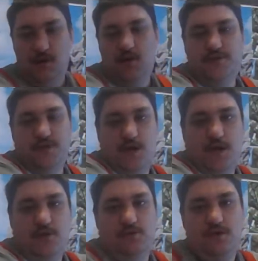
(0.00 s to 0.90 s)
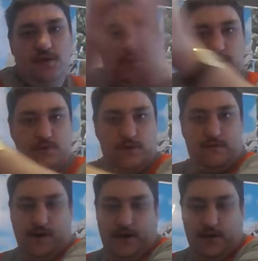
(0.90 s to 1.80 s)
a child to a
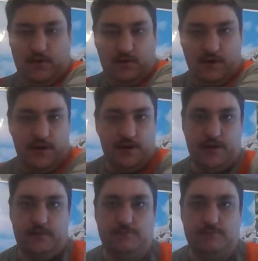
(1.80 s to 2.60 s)
granny or granddad.